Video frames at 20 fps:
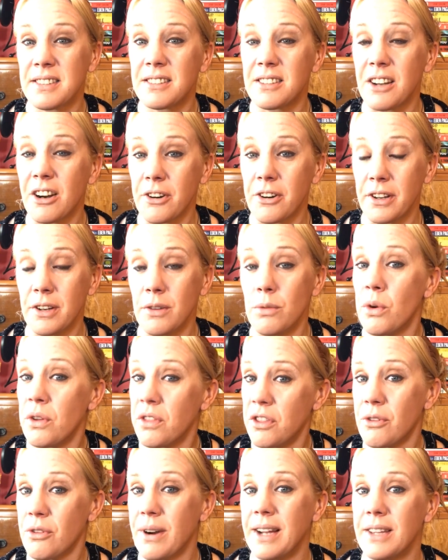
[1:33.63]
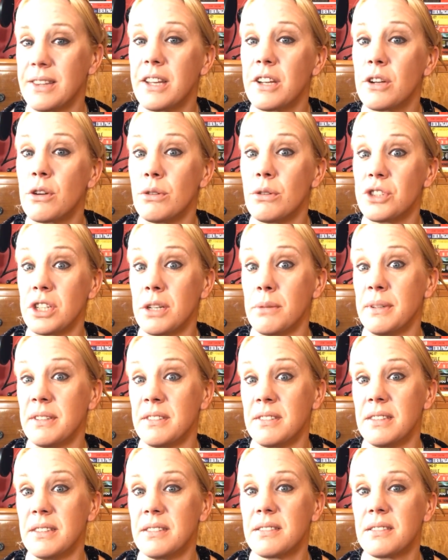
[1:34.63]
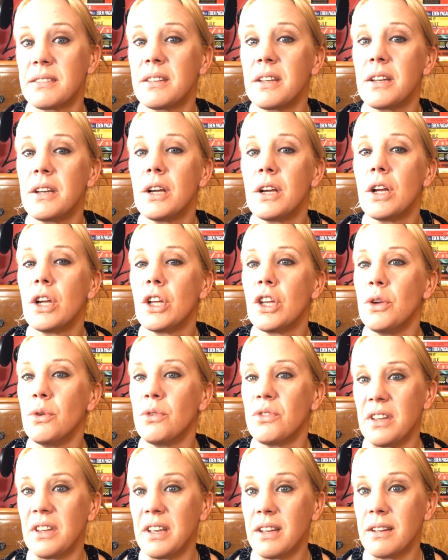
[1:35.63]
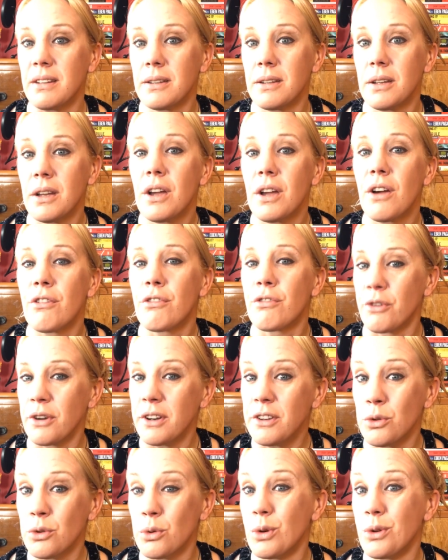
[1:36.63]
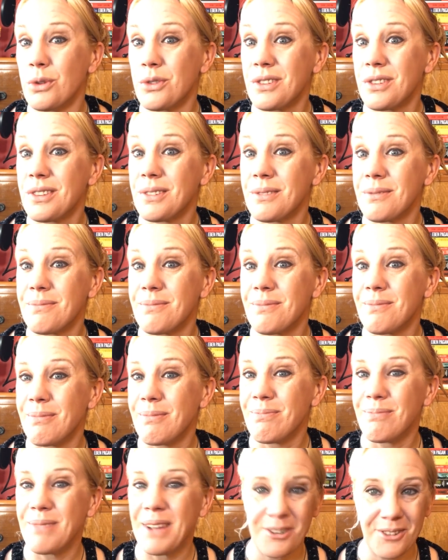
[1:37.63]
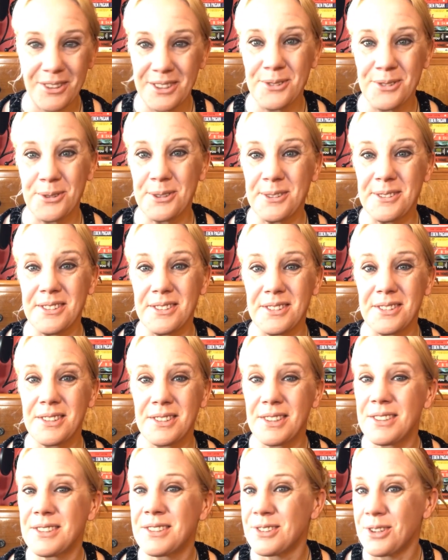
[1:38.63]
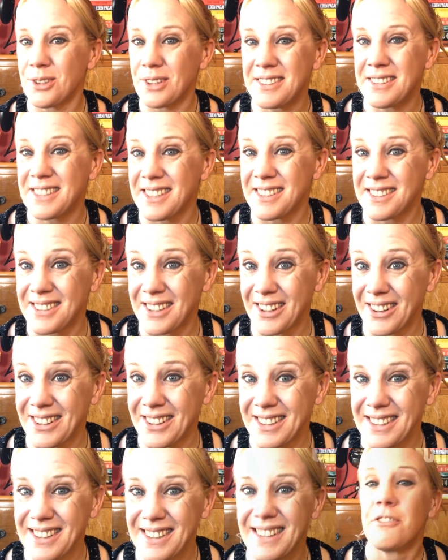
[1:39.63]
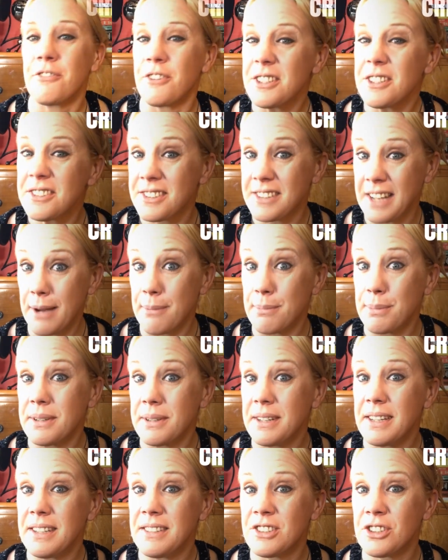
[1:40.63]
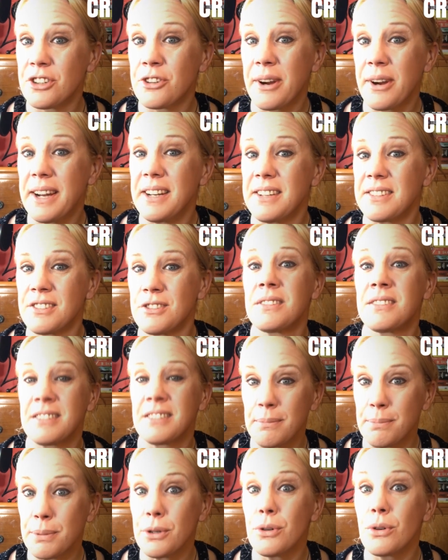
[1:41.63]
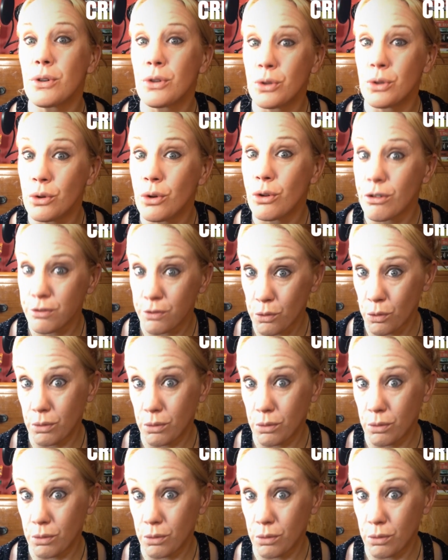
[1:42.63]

started with your online coaching business using free tools and resources. So let's get started. The first step is to create a simple Google